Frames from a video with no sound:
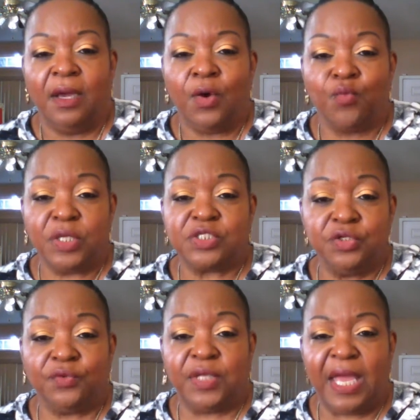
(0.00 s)
rest of
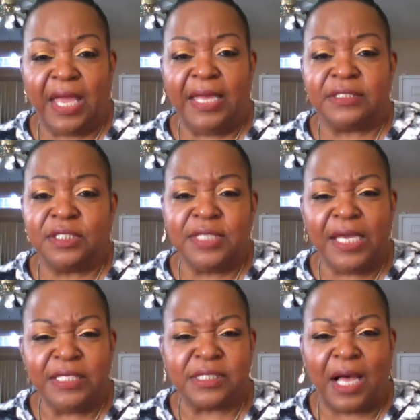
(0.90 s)
your day. And
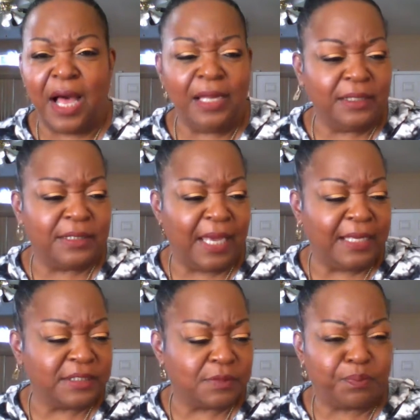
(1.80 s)
today is a holiday.
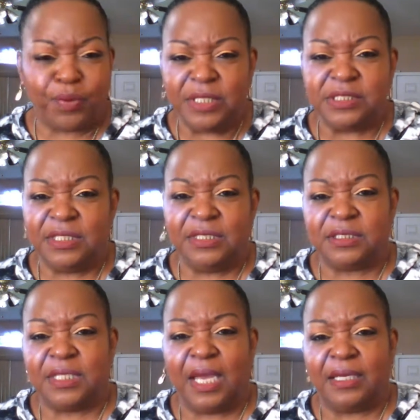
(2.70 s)
It's
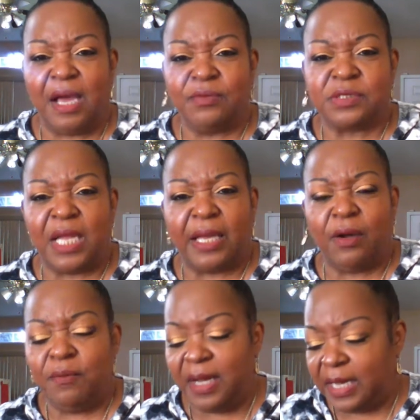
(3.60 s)
President's Day. And I was like,
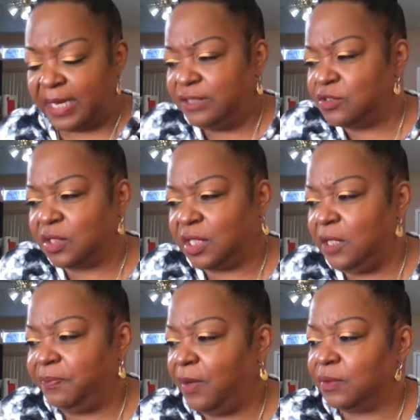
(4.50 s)
oh my God, I used to
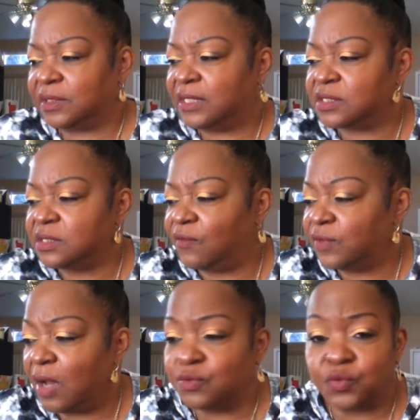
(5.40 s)
keep up with that stuff when
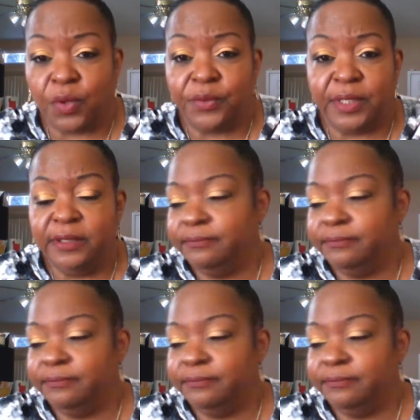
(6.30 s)
I was working.